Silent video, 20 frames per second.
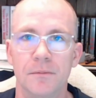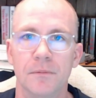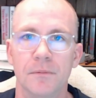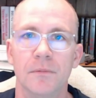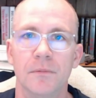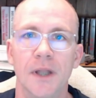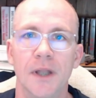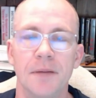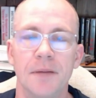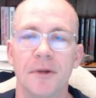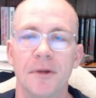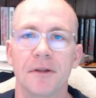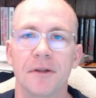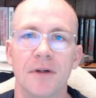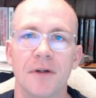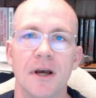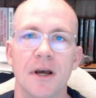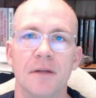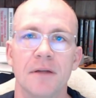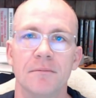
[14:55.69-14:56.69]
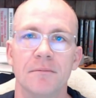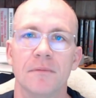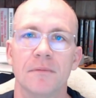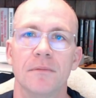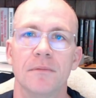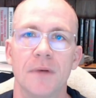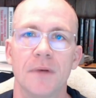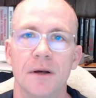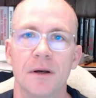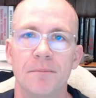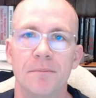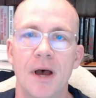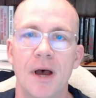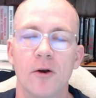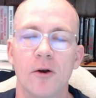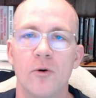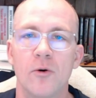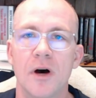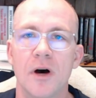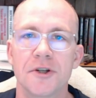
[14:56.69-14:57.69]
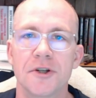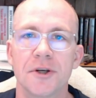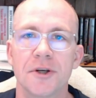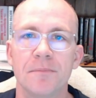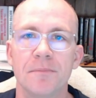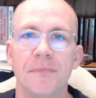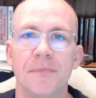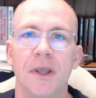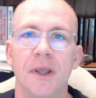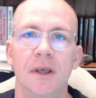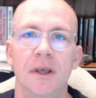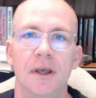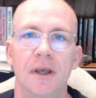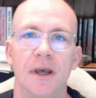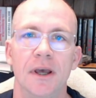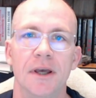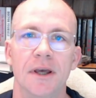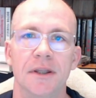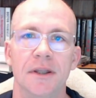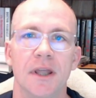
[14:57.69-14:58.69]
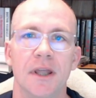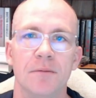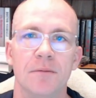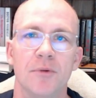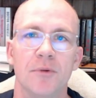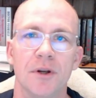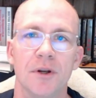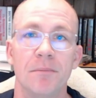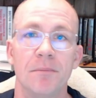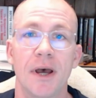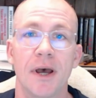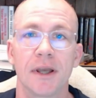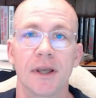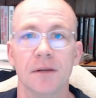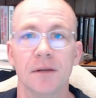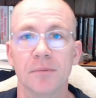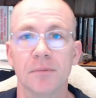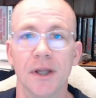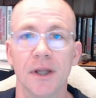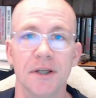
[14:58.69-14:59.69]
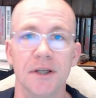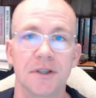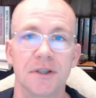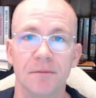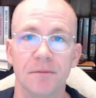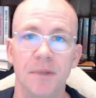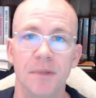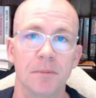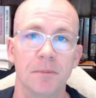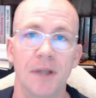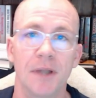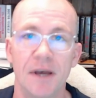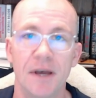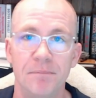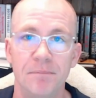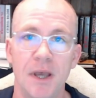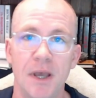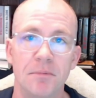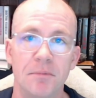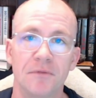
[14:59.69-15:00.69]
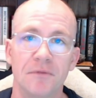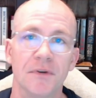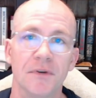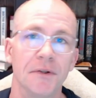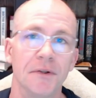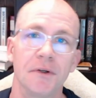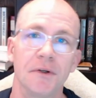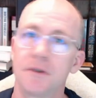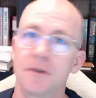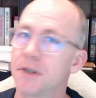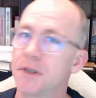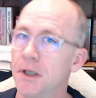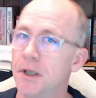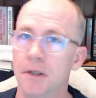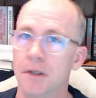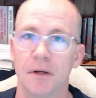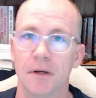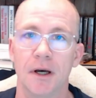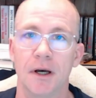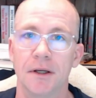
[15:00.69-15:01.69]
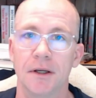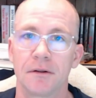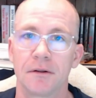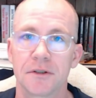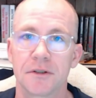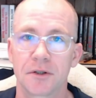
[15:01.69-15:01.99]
lay them on the ground, power wash them, and then put them back in place. Some people have paper filters. It's a